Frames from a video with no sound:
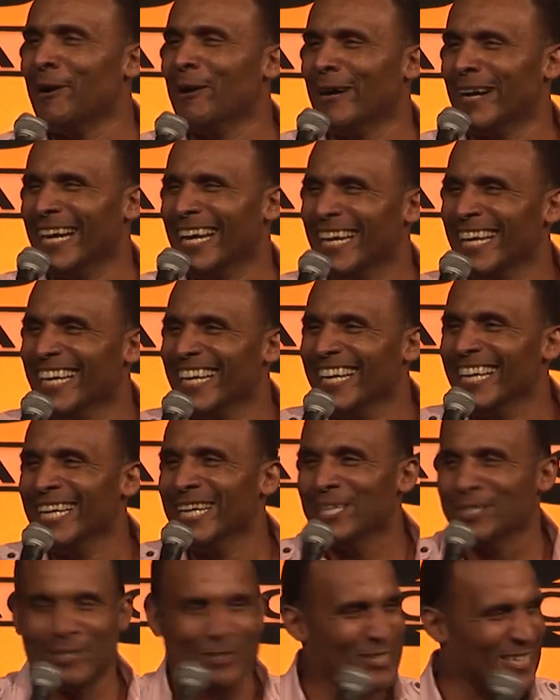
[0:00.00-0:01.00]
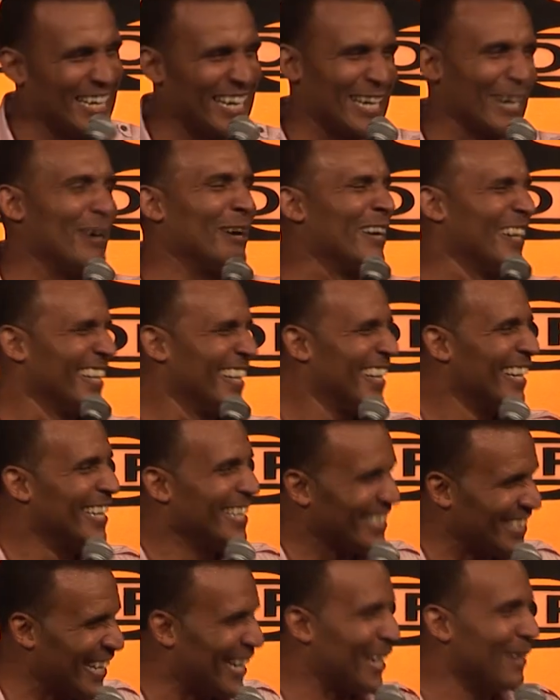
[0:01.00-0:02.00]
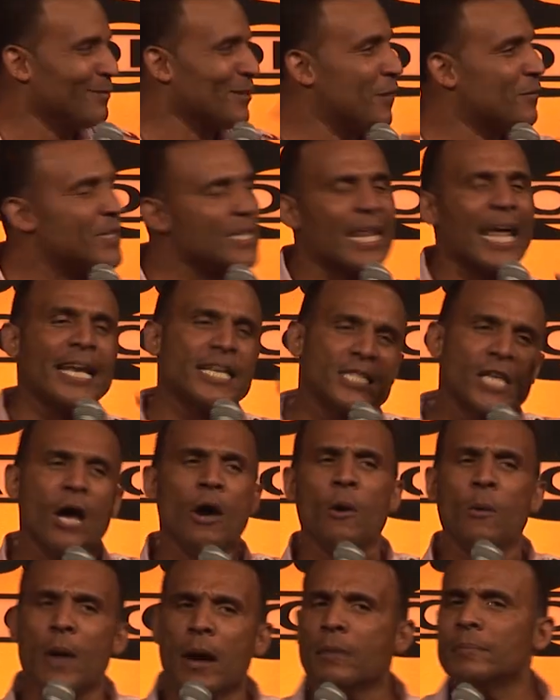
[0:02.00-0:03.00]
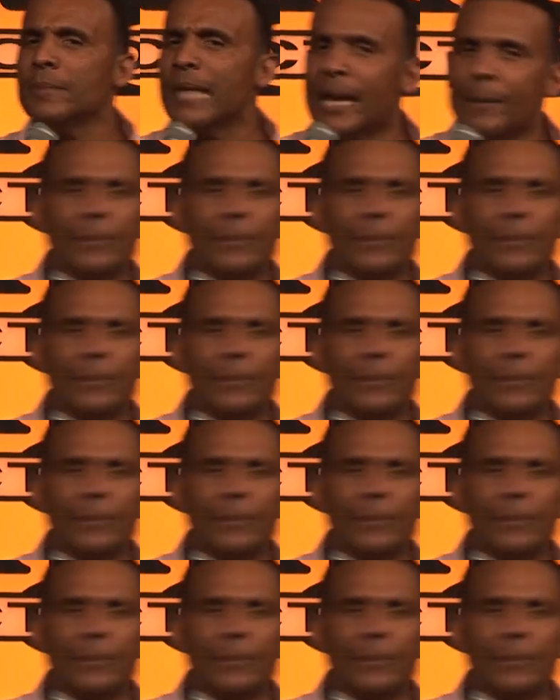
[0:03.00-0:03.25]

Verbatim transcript: I'm saying? so she, comes, she comes over, she's like, So, welcome